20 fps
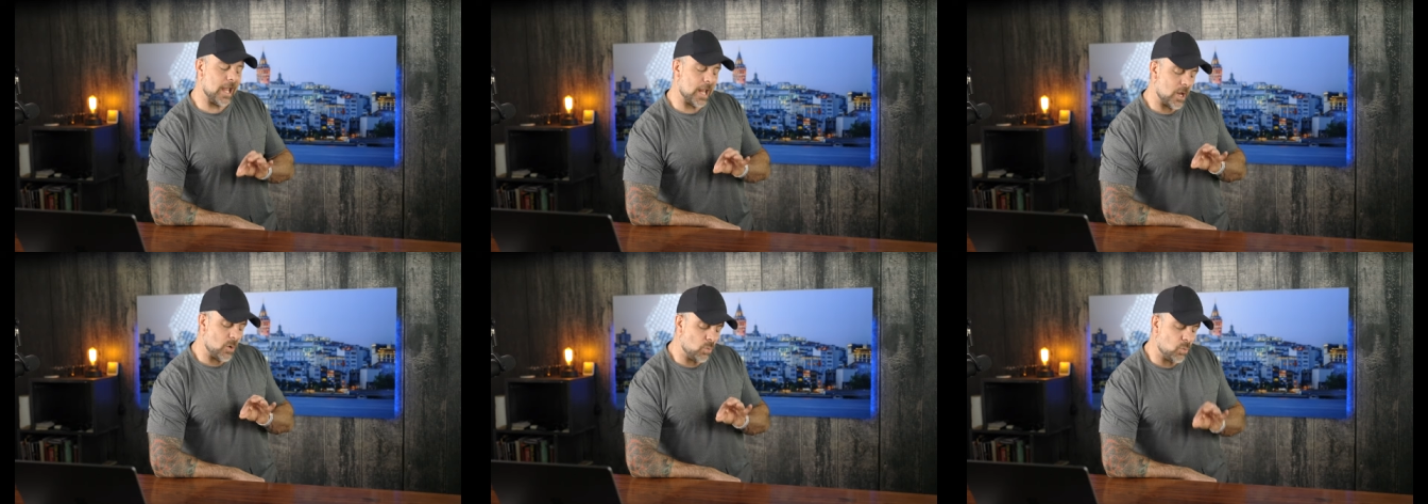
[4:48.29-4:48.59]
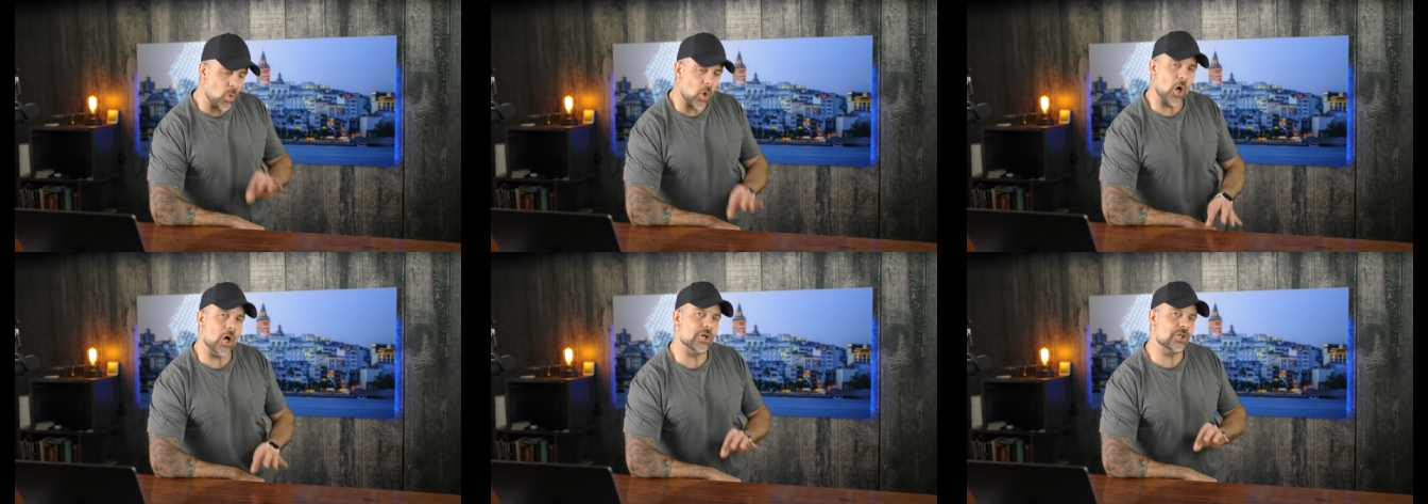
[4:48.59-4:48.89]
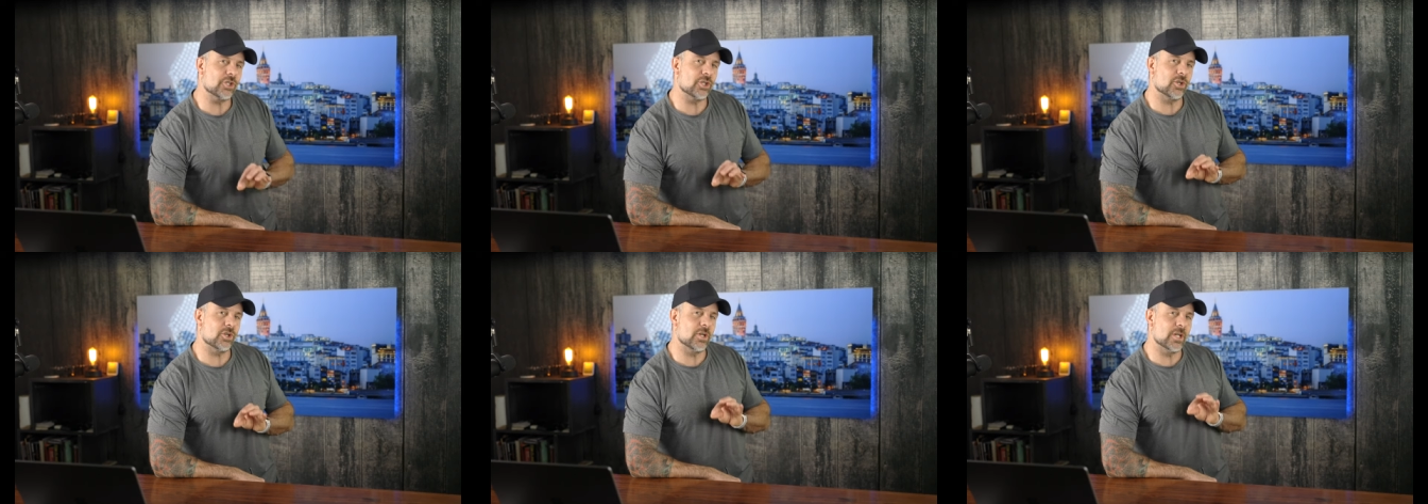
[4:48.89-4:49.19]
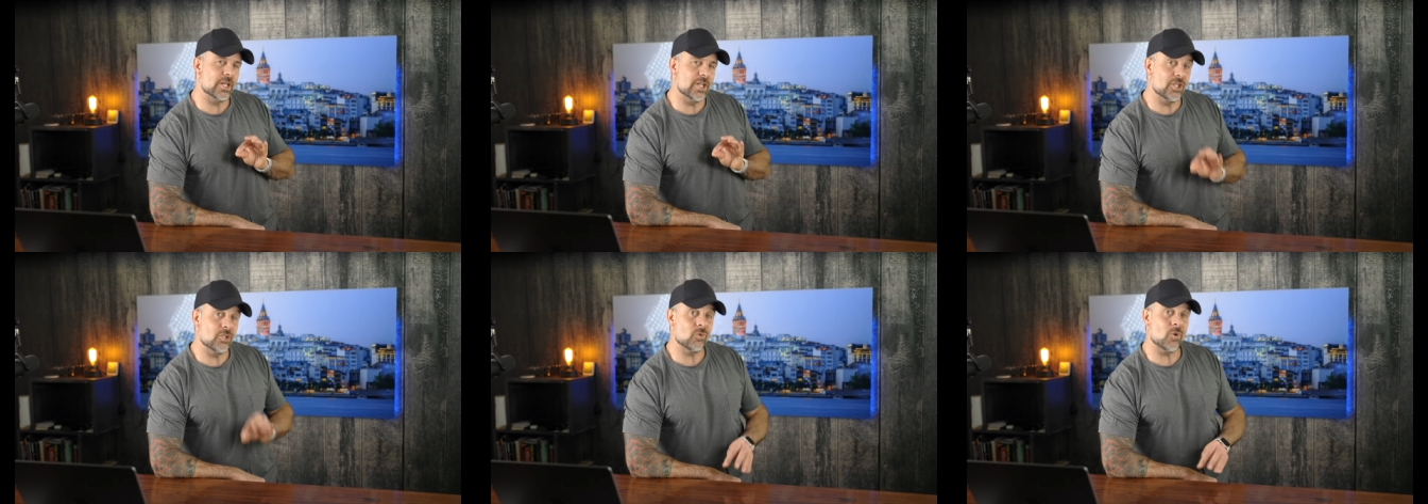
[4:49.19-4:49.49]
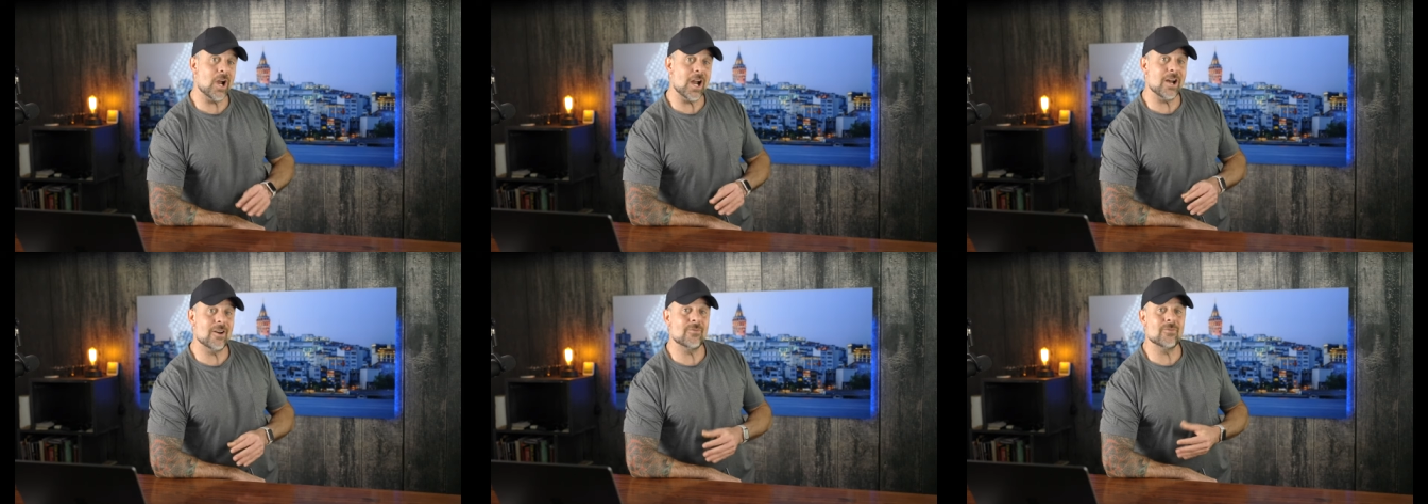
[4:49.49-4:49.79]
a washer and
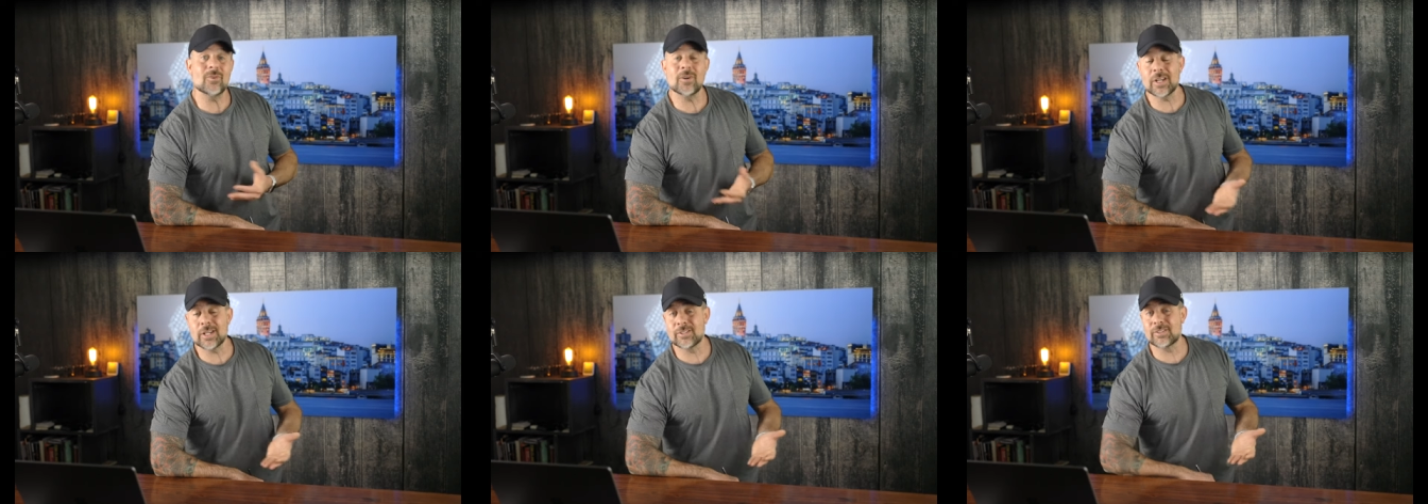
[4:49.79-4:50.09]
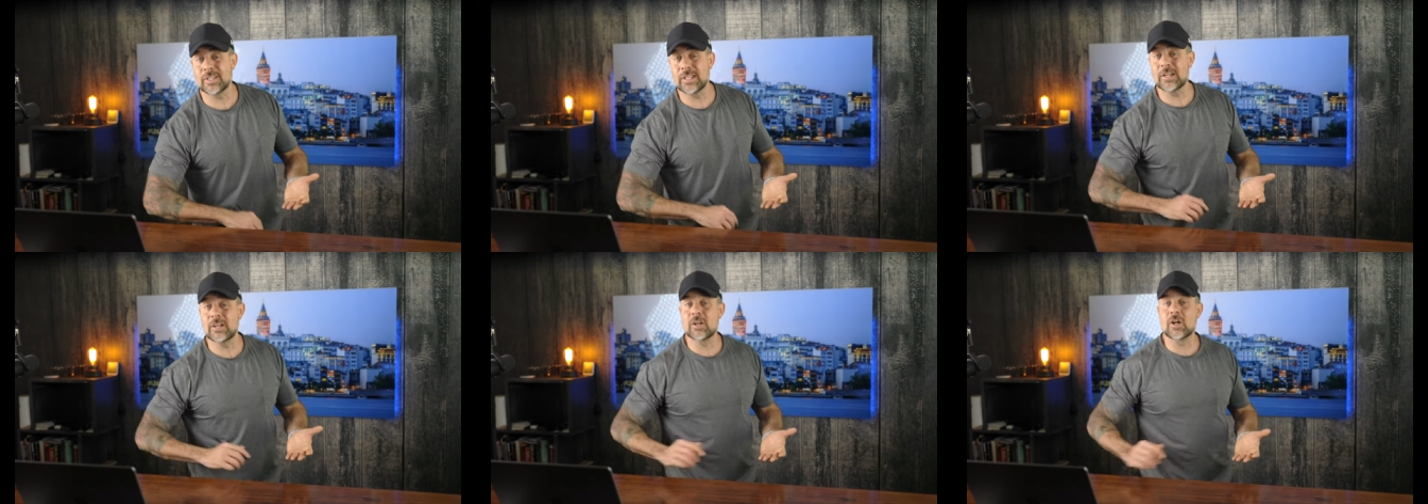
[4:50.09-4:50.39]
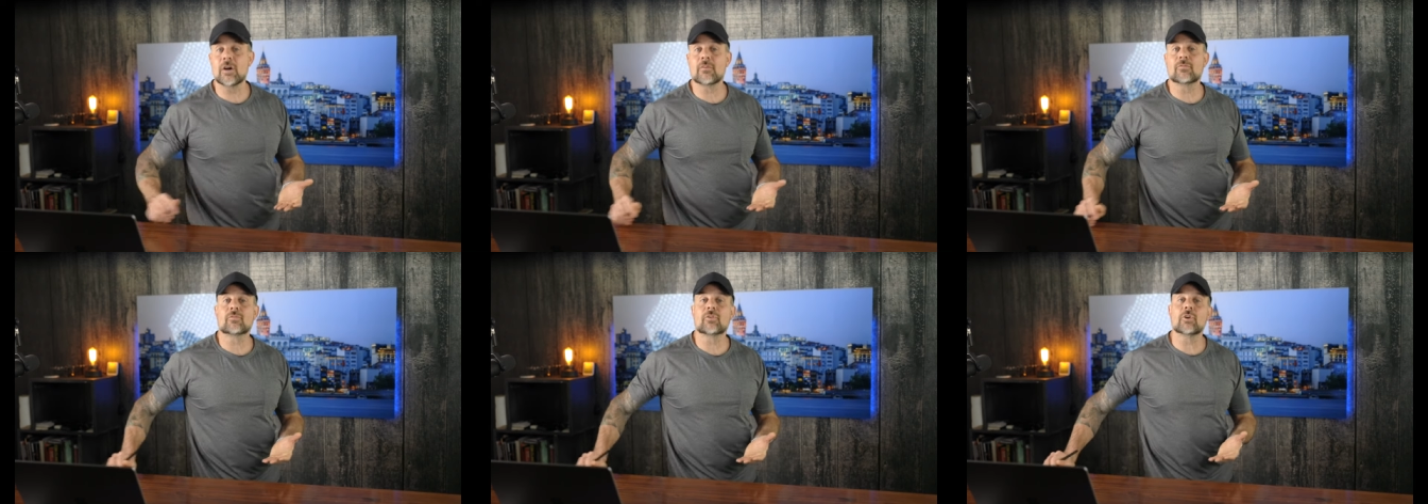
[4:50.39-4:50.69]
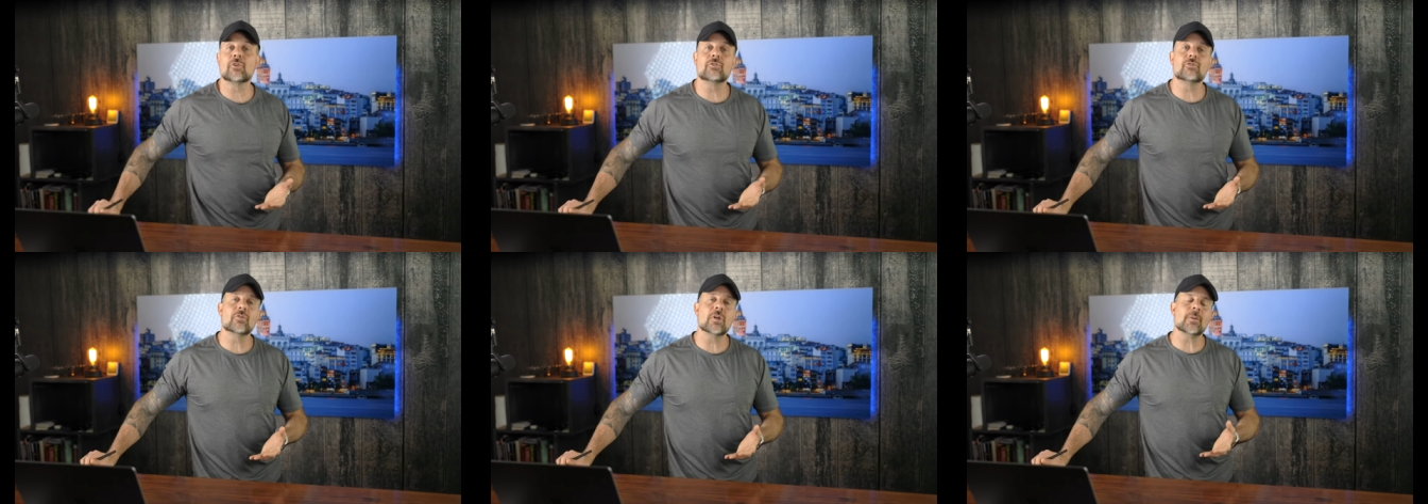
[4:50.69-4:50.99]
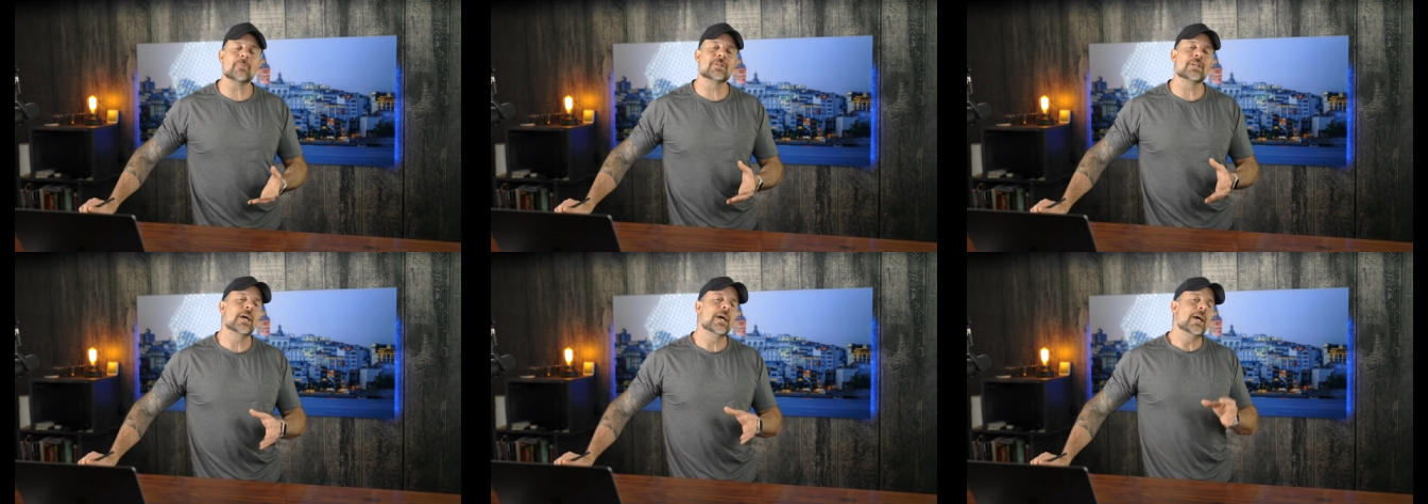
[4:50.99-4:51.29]
dryer for extended off-road
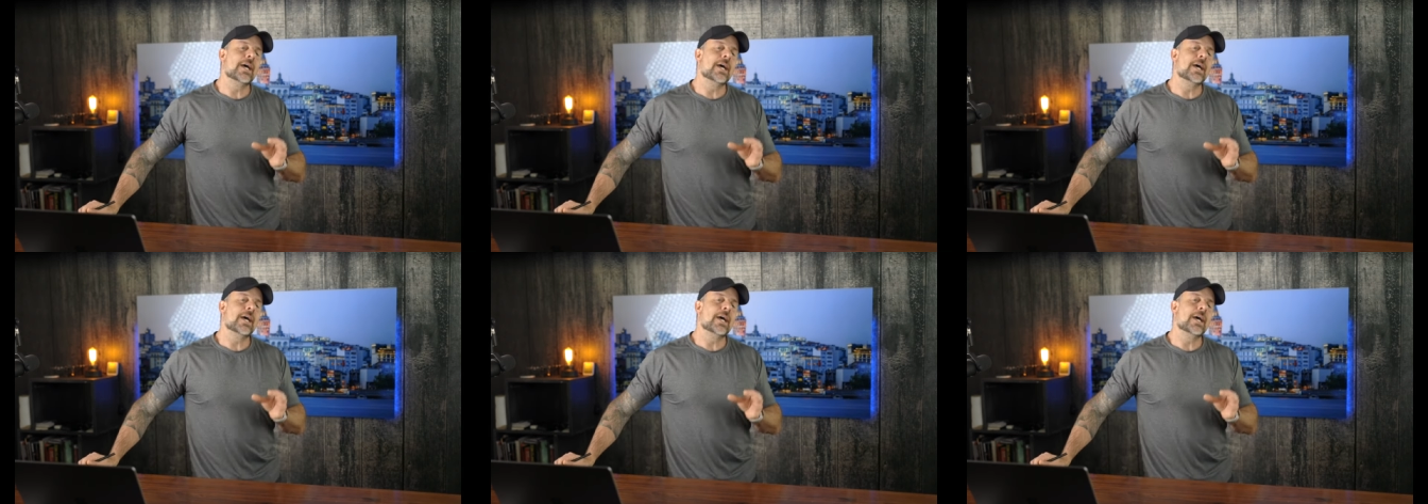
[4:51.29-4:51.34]
trips.